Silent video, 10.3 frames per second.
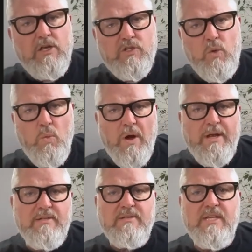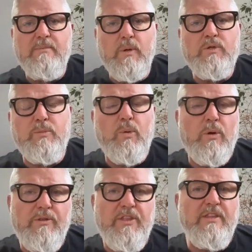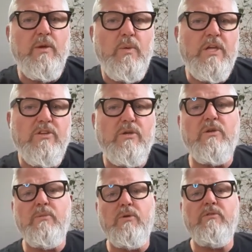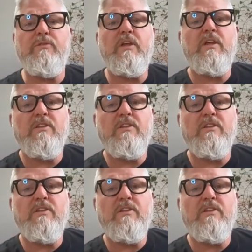So what is the most important thing that we can do to move